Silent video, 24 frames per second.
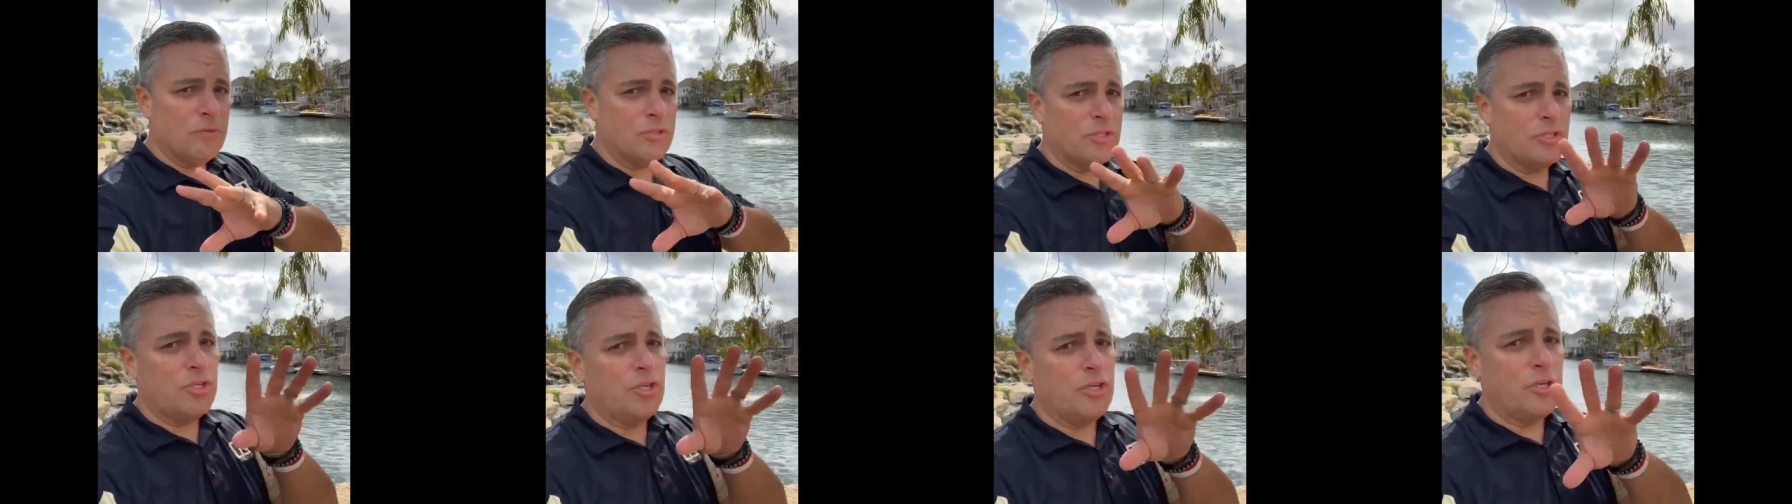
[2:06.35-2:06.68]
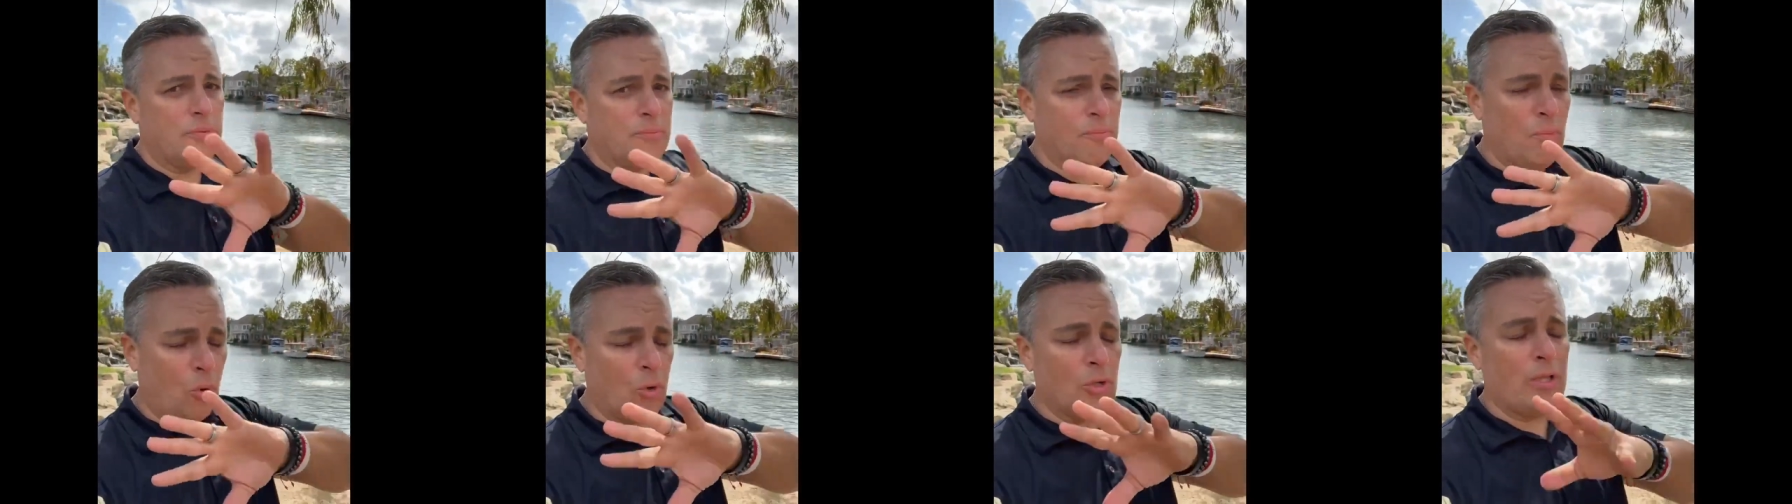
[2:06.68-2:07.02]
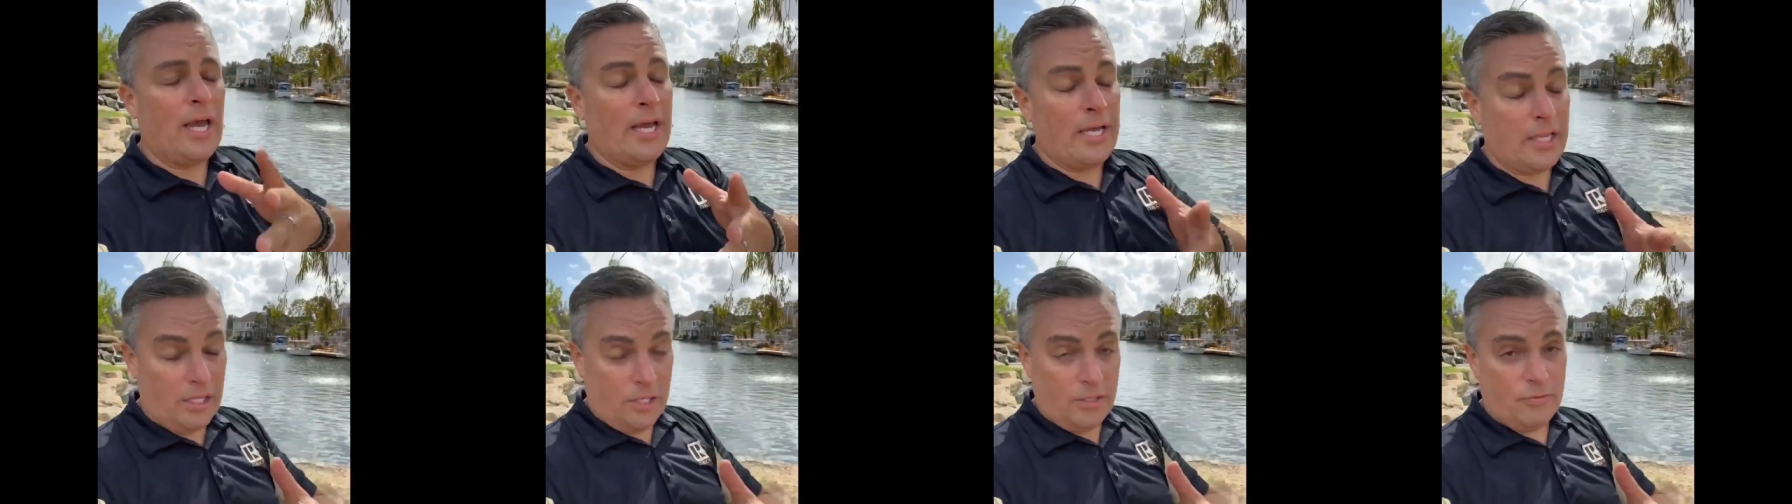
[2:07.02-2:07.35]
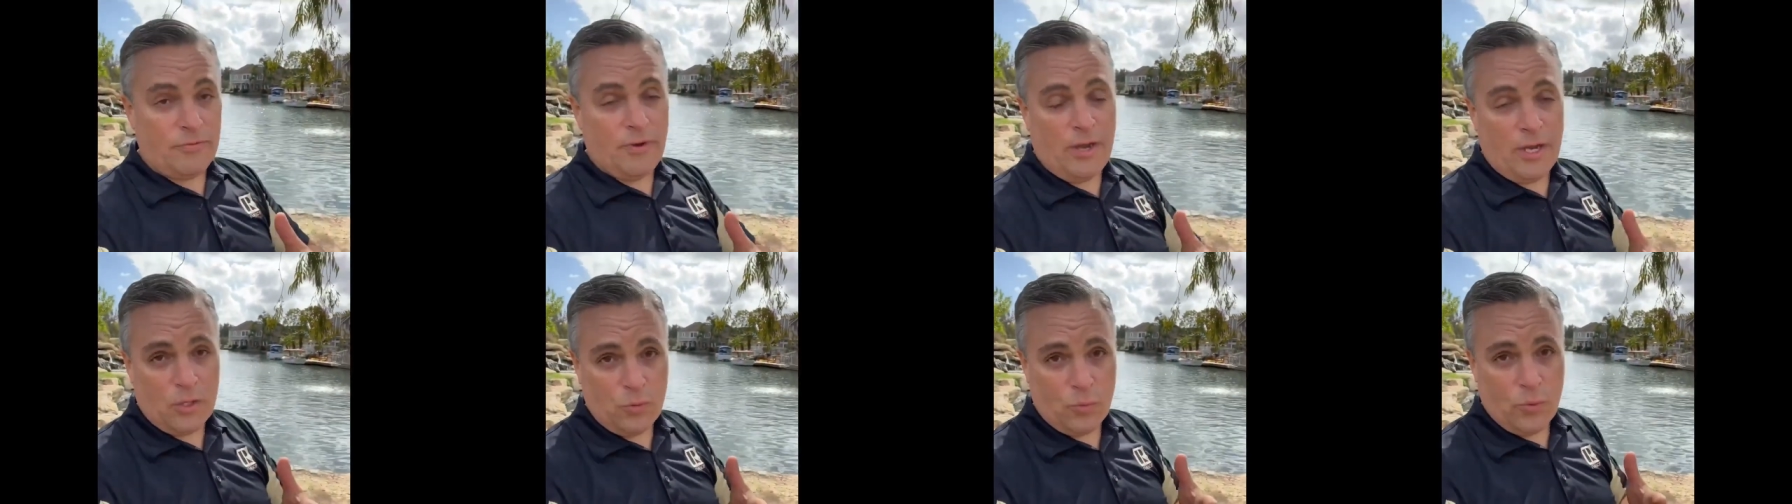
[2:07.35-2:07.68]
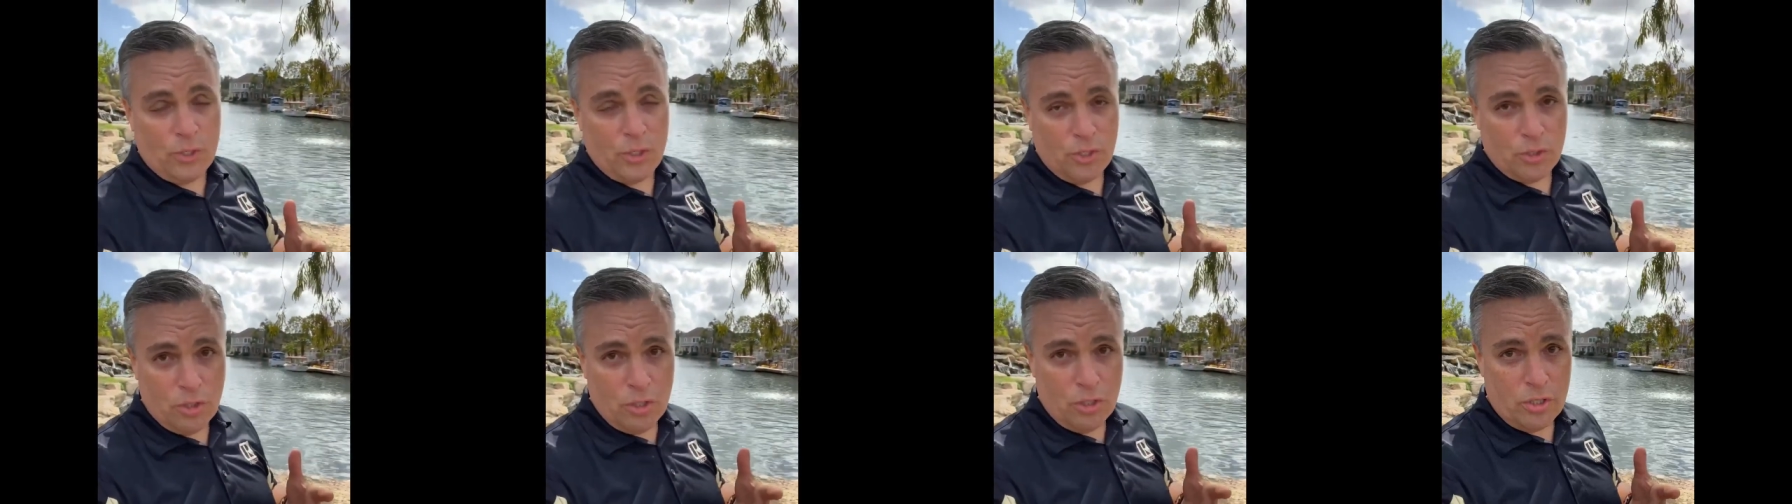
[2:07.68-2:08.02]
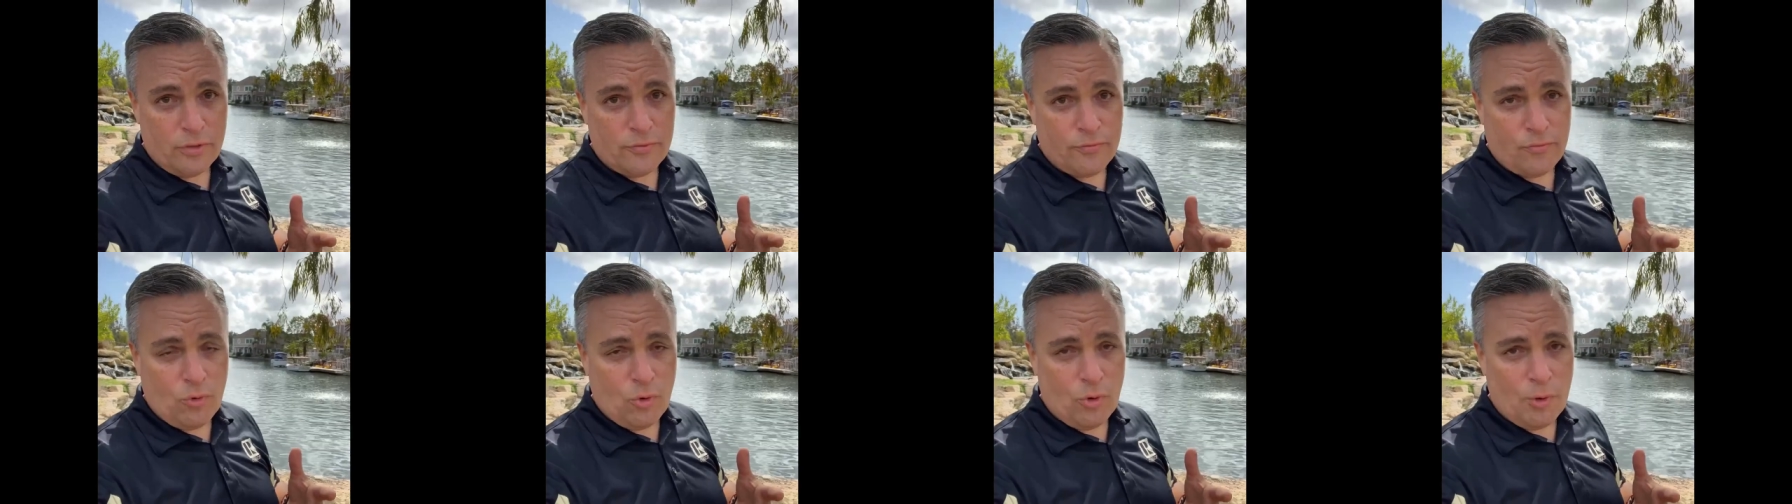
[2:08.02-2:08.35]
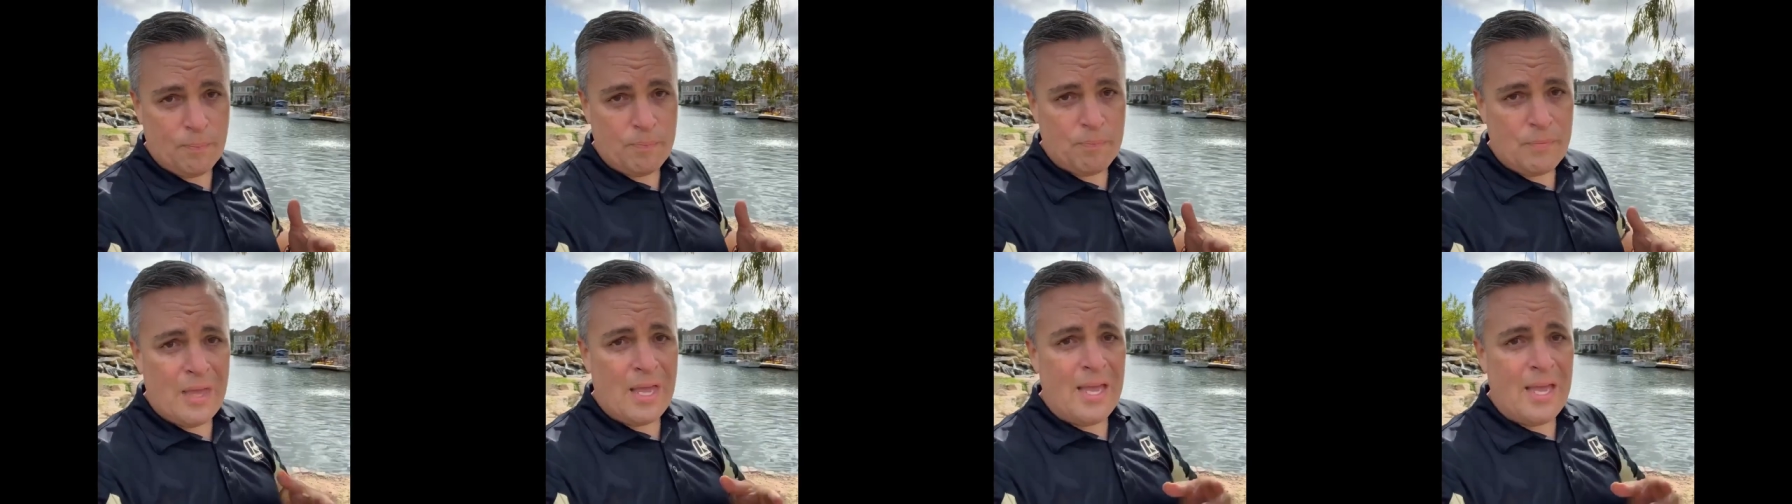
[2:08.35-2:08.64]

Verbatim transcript: so you're more likely to find what you're looking for.